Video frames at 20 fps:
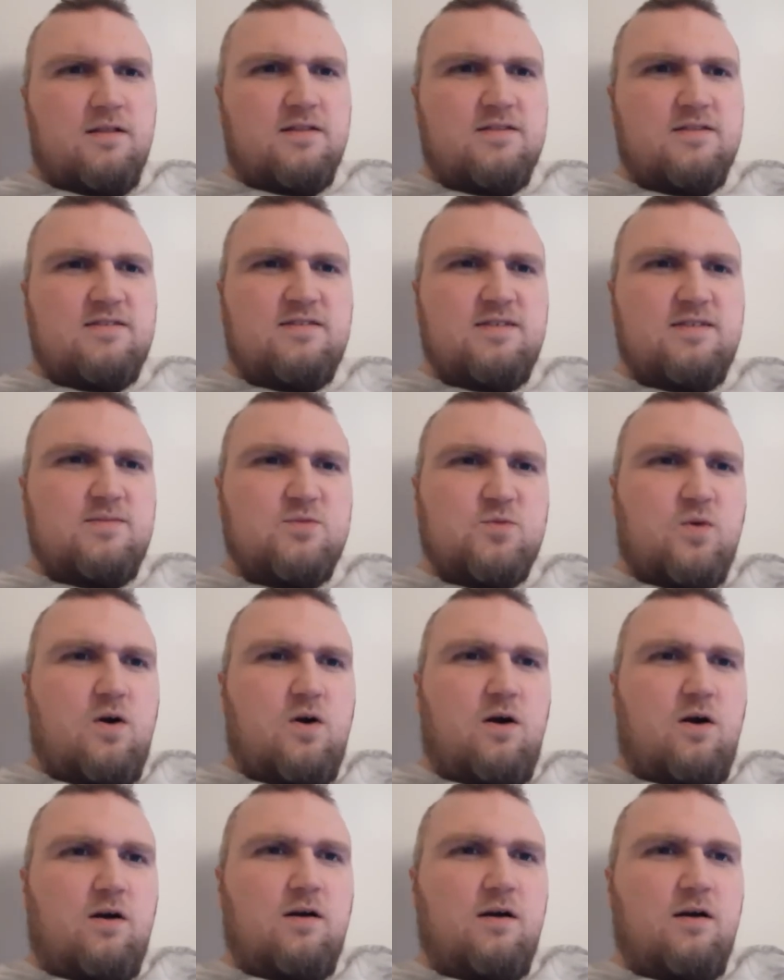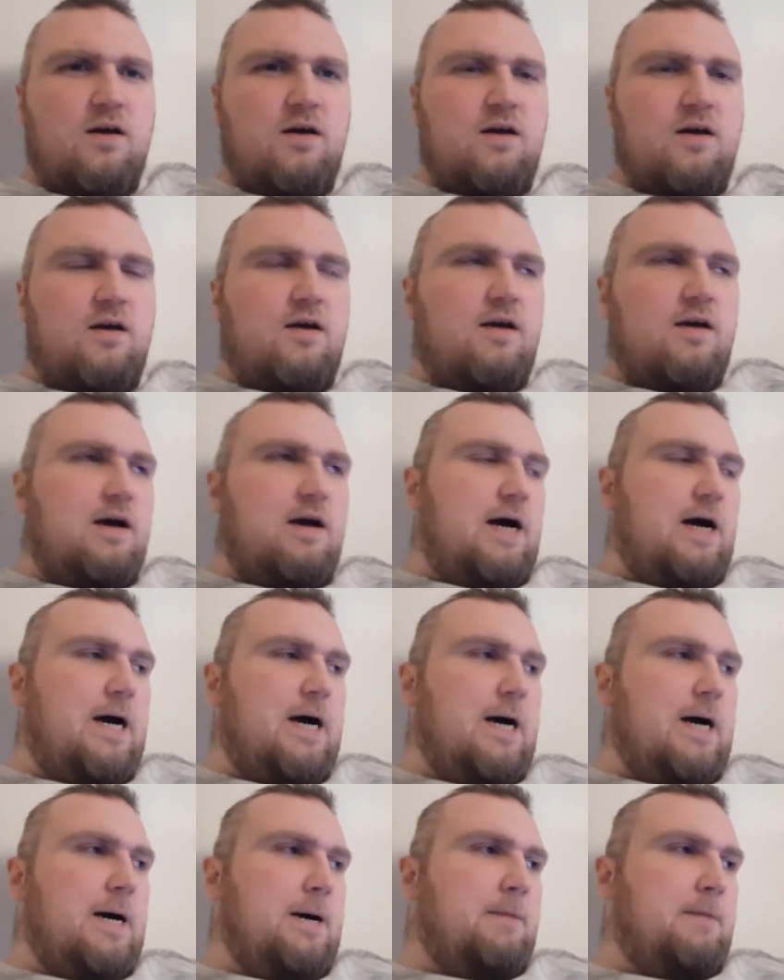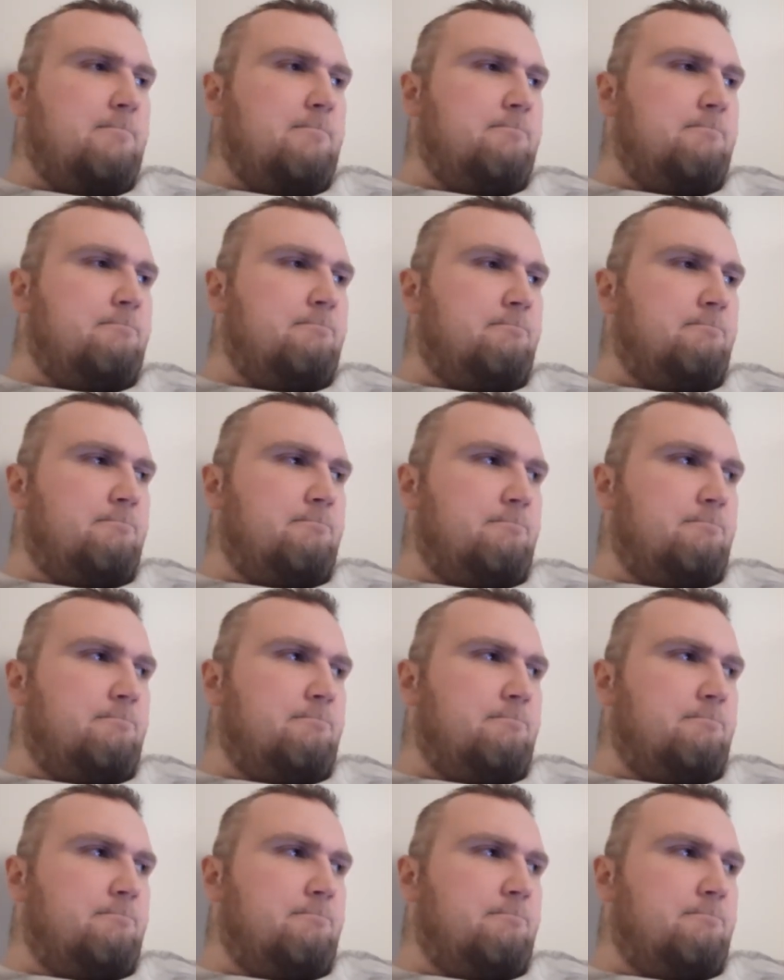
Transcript: it seems wrong um